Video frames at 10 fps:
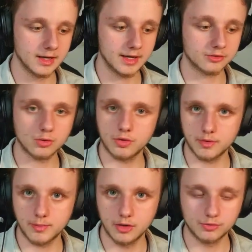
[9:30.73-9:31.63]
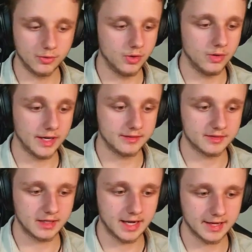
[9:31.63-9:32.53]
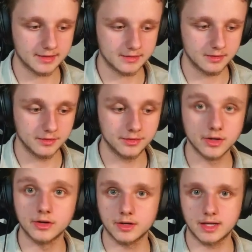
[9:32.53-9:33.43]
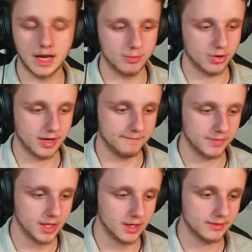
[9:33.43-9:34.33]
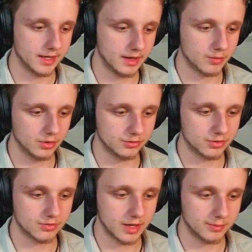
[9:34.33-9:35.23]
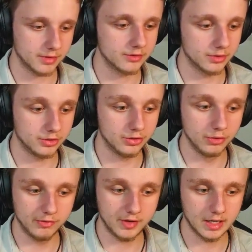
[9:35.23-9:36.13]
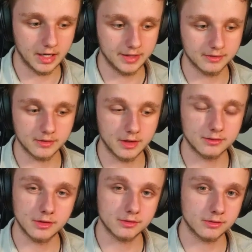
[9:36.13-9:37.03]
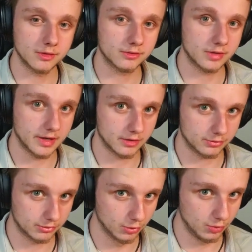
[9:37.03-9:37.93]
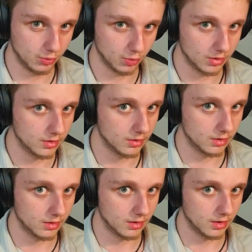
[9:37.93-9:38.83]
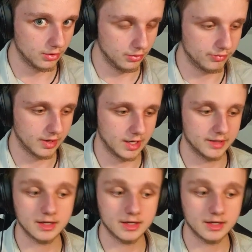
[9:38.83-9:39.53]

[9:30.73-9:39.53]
Let's scroll the mouse wheel and select the camera. Then I'm going to grab the UV light. This is the tier 2 UV light.